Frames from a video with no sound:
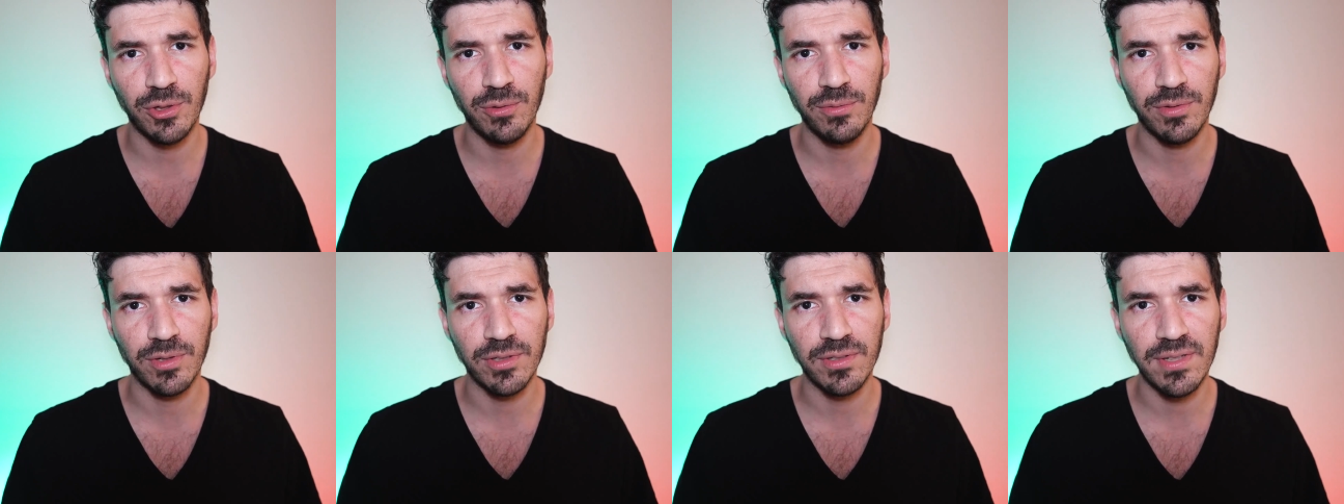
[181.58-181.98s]

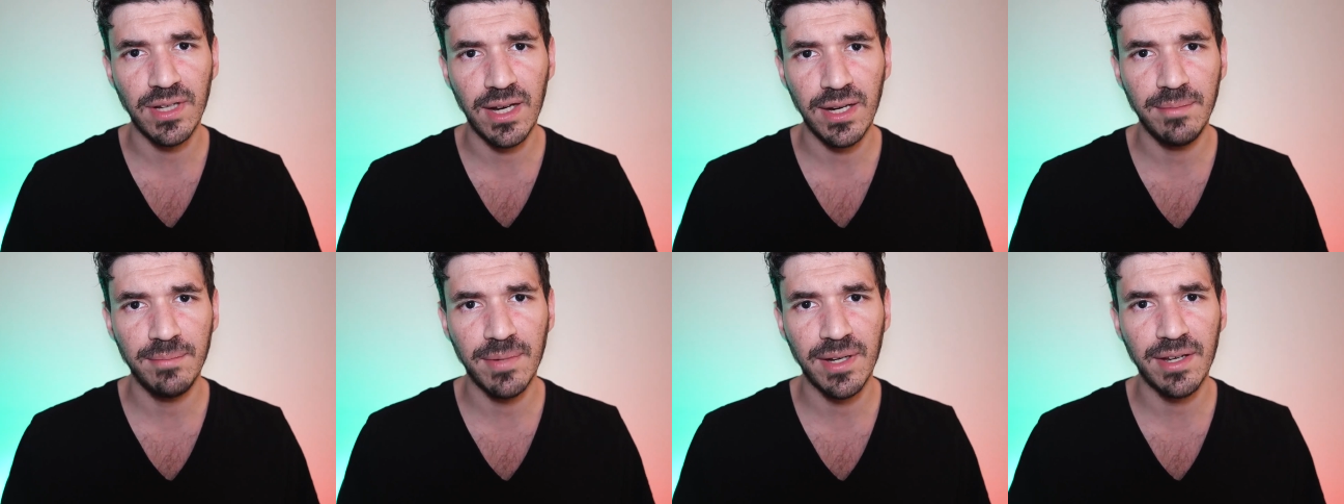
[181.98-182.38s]
over
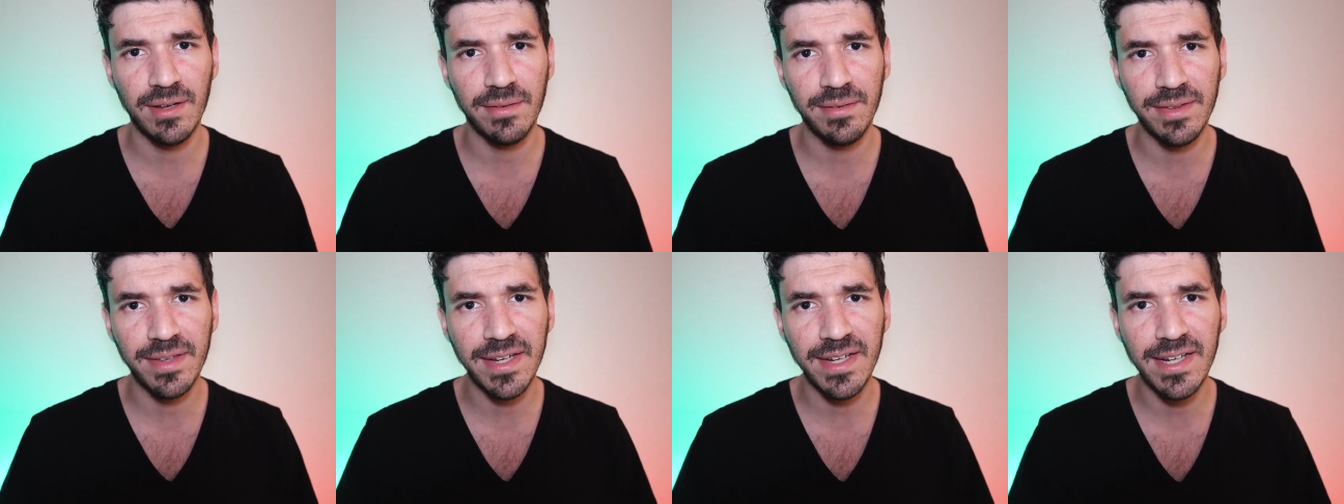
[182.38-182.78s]
time,
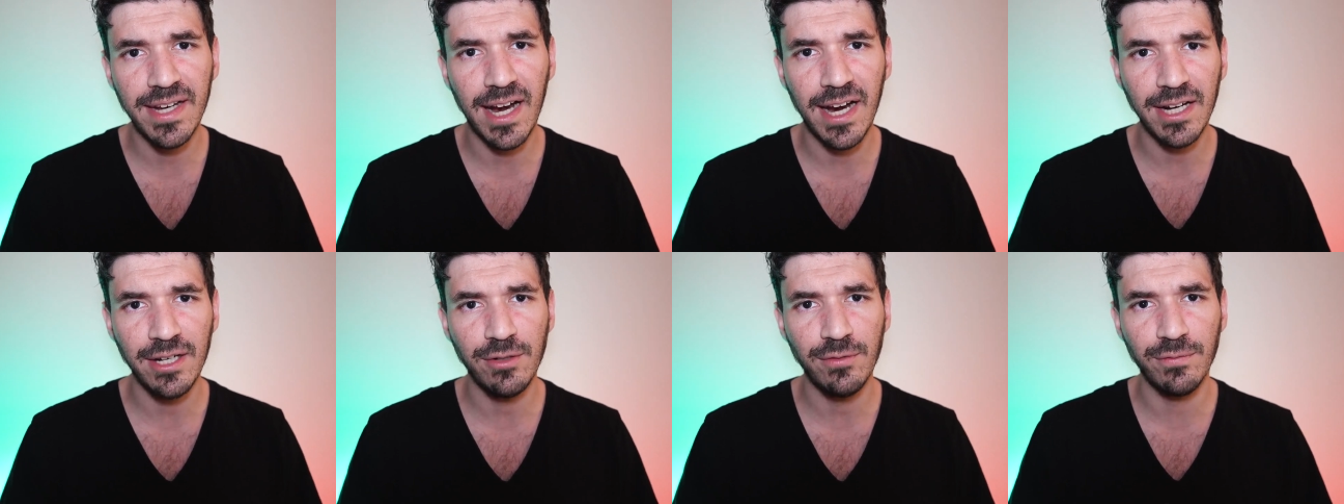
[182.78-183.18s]
because they
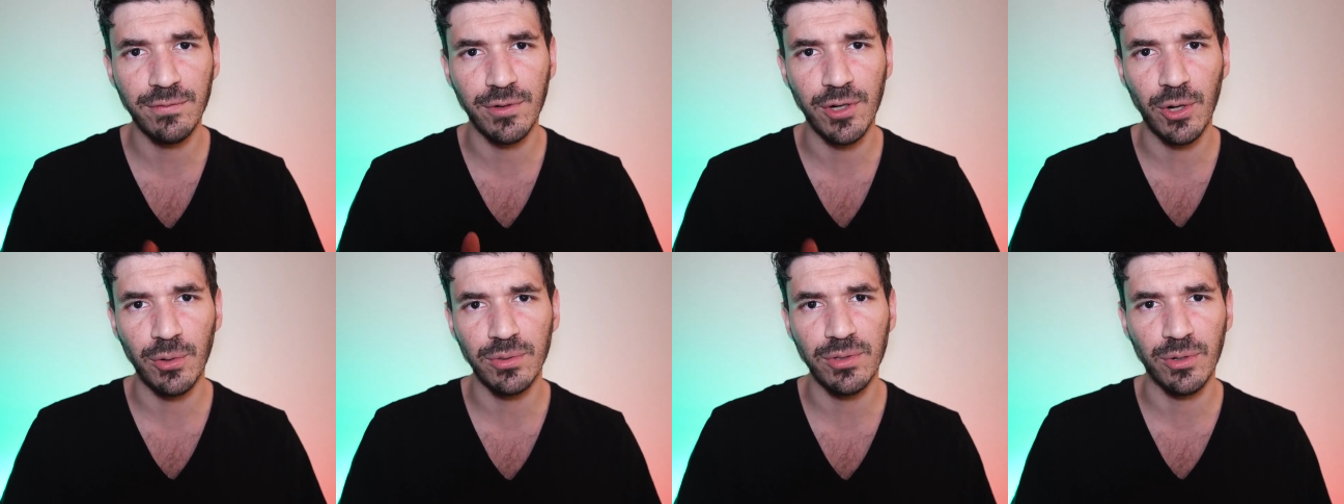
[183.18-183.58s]
kind
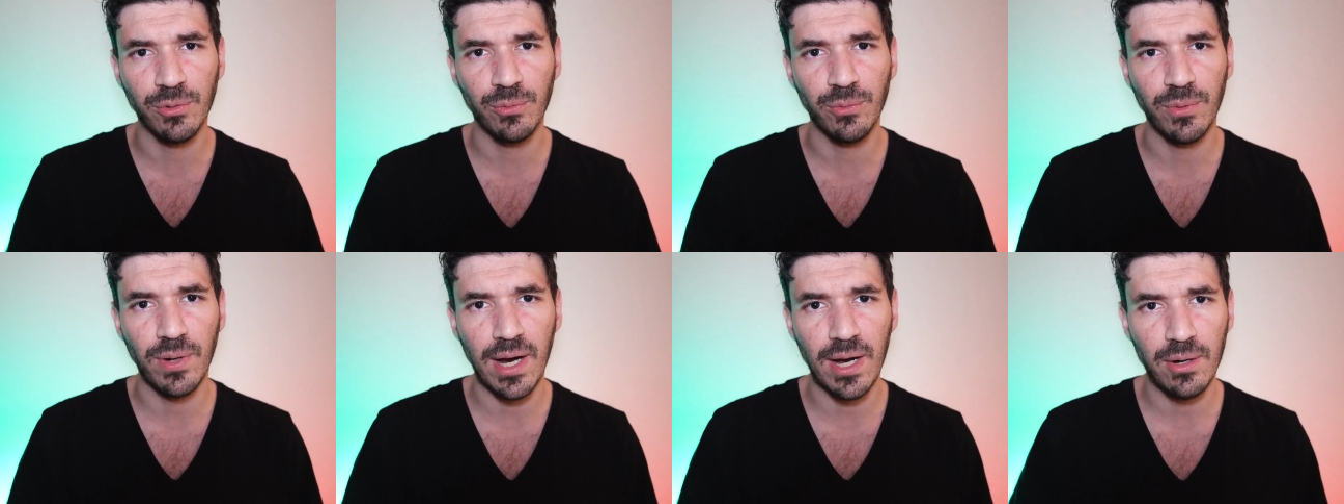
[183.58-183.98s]
of know the
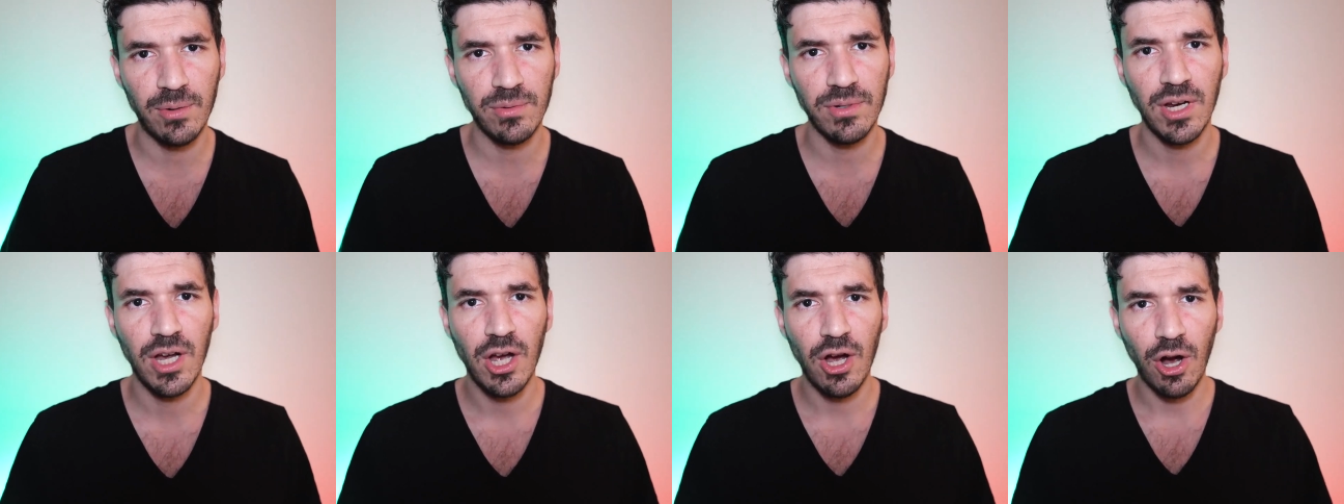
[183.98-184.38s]

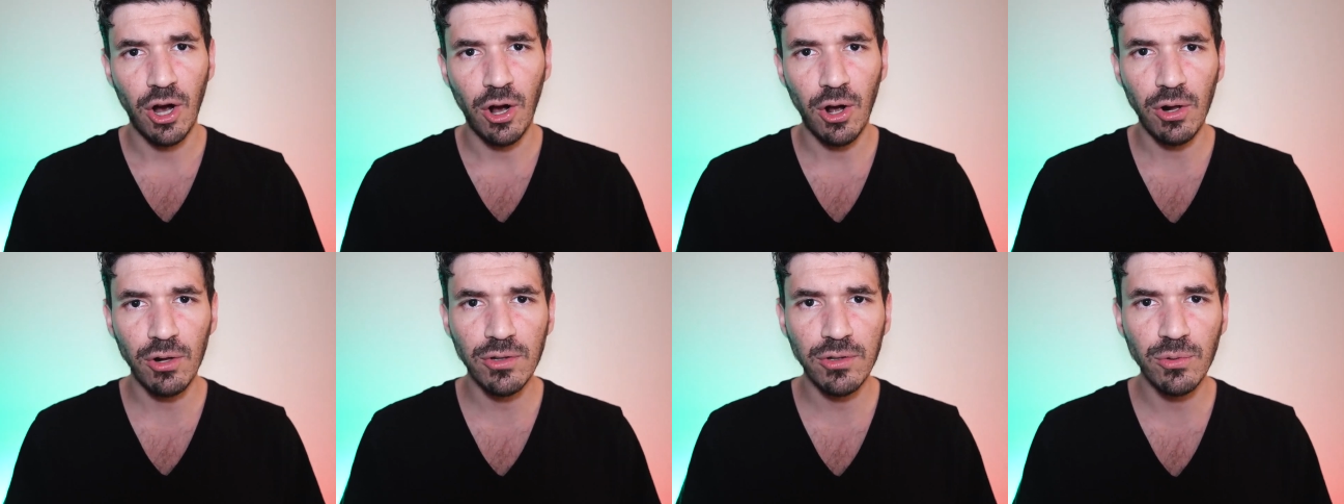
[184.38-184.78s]
route
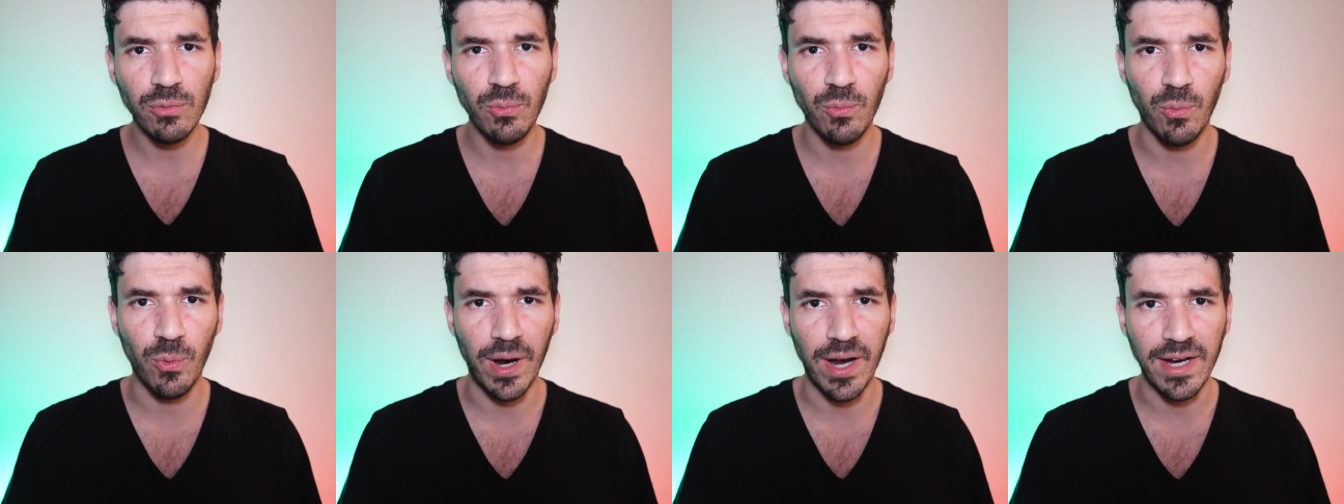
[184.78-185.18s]
all the
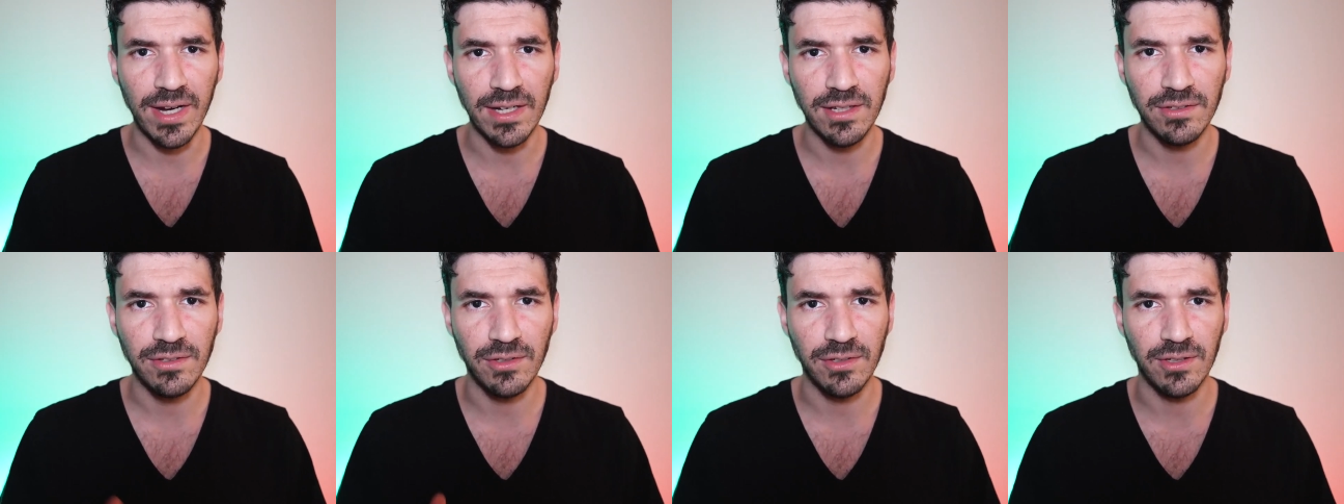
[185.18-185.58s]

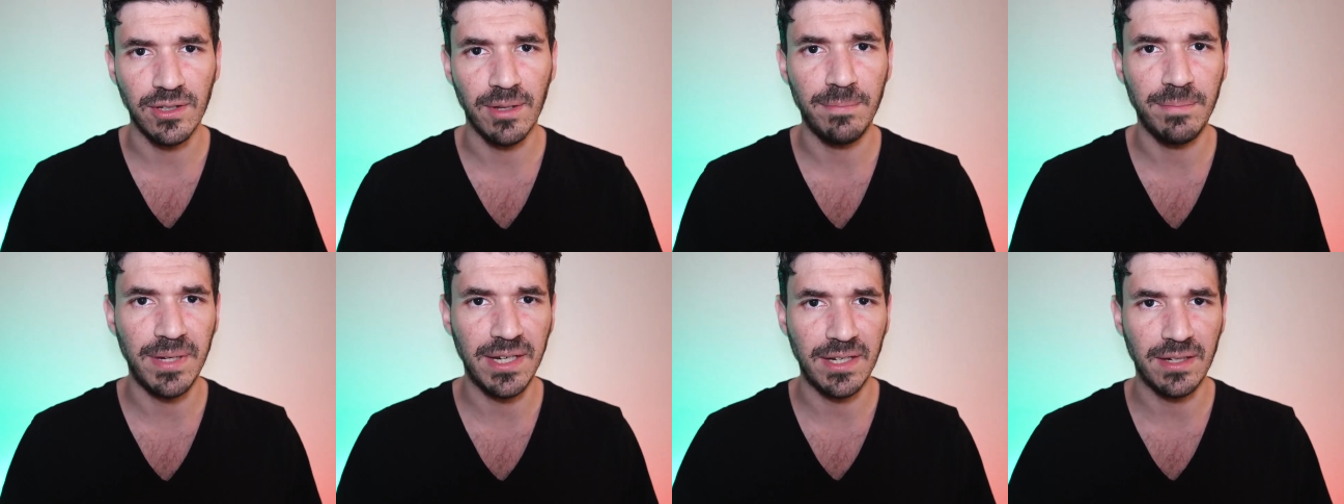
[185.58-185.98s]
way to the
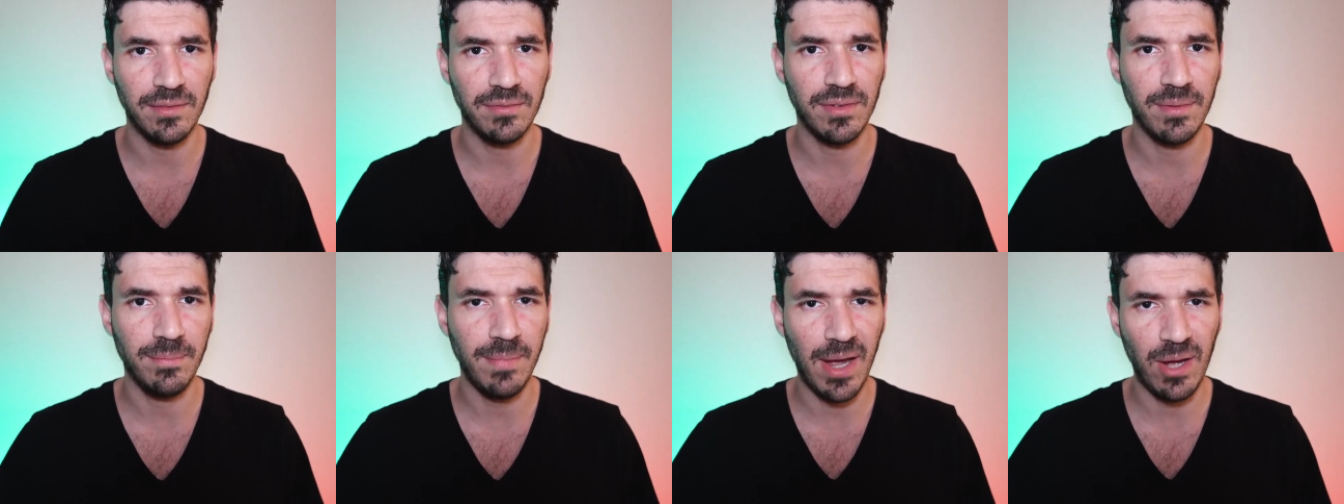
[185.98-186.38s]
peak
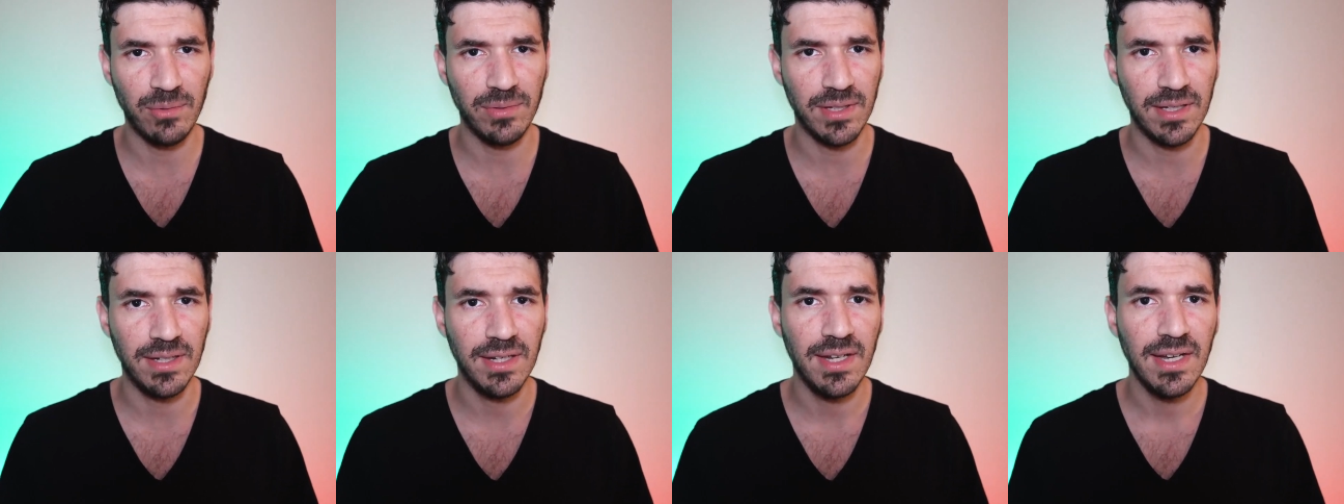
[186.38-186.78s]
of the
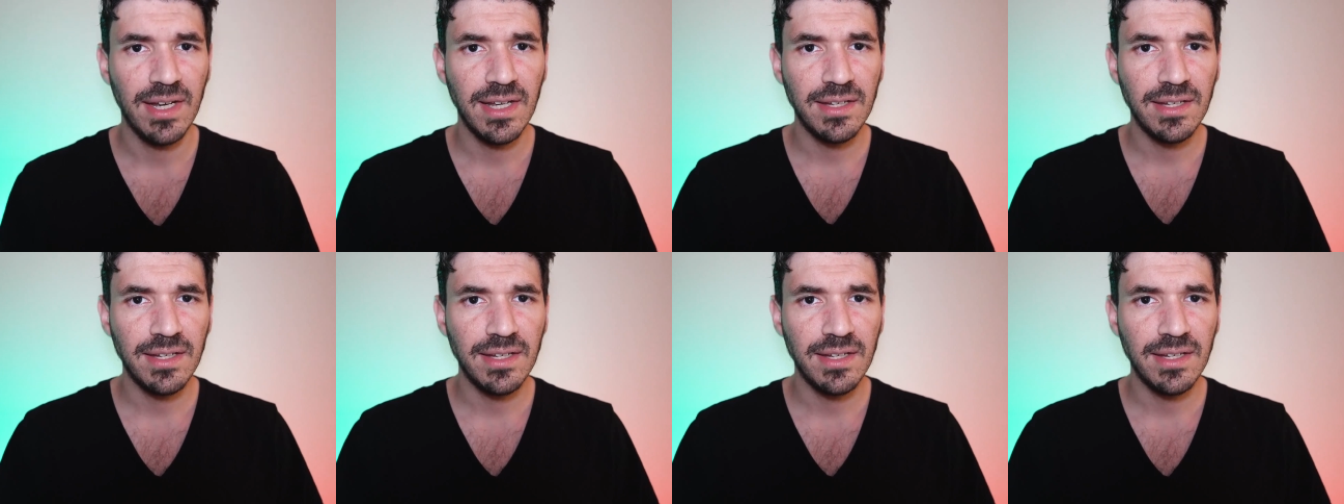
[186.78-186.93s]
mountain.